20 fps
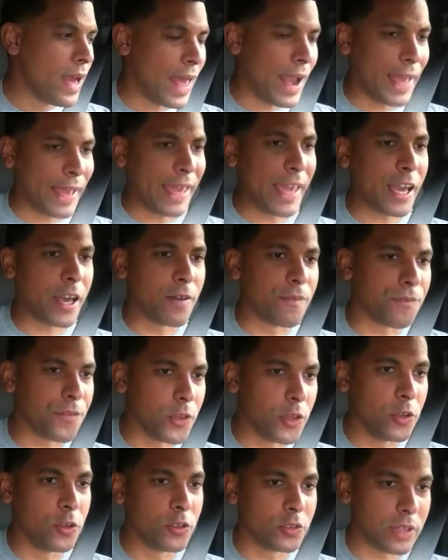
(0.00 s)
And I get
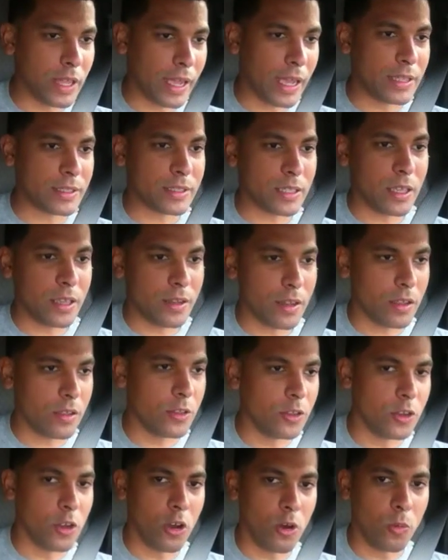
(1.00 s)
confused, like I said,
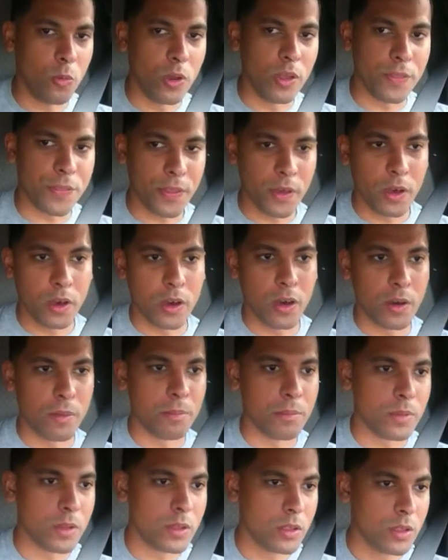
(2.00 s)
you know, with
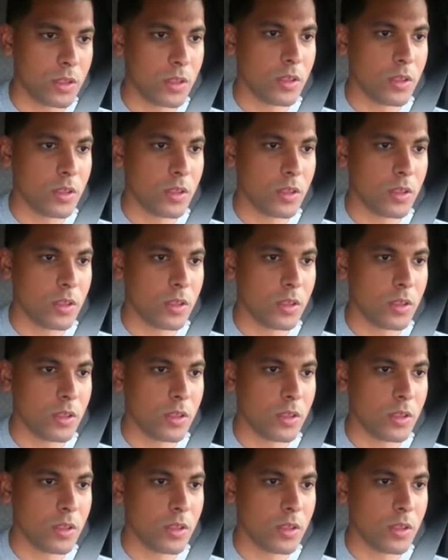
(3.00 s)
um,